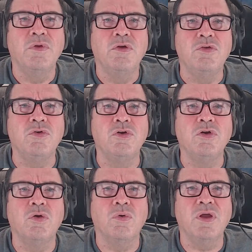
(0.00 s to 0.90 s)
you can
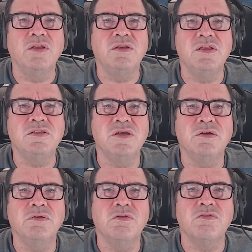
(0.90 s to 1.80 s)
create
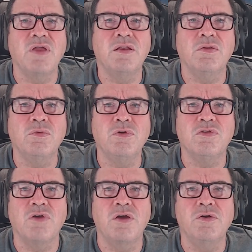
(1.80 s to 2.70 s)
detailed standalone
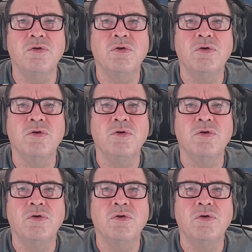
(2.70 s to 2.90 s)
designer